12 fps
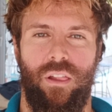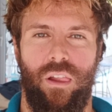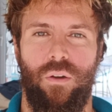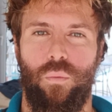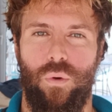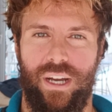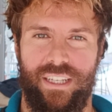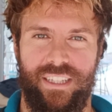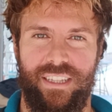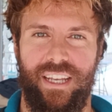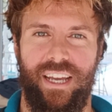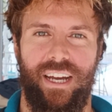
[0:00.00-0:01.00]
why did
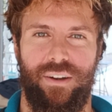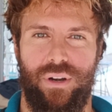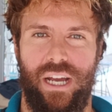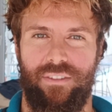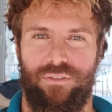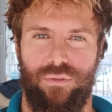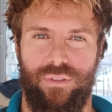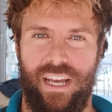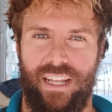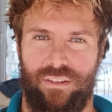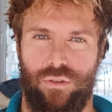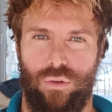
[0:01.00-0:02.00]
they arrive to
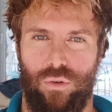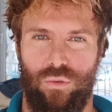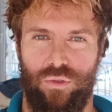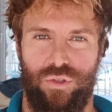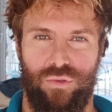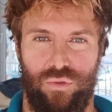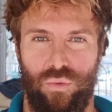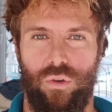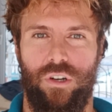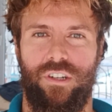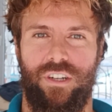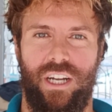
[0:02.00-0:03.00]
that conclusion to
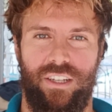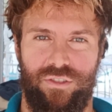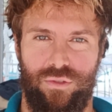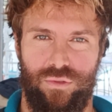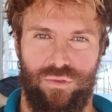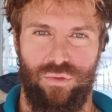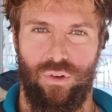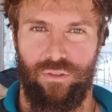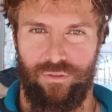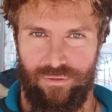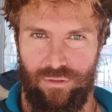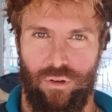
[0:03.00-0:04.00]
hurt us or to
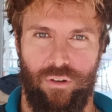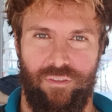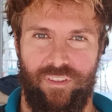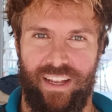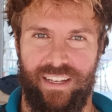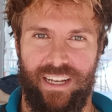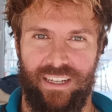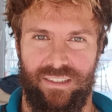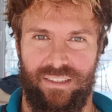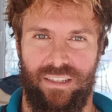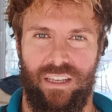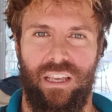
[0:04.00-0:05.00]
offend us?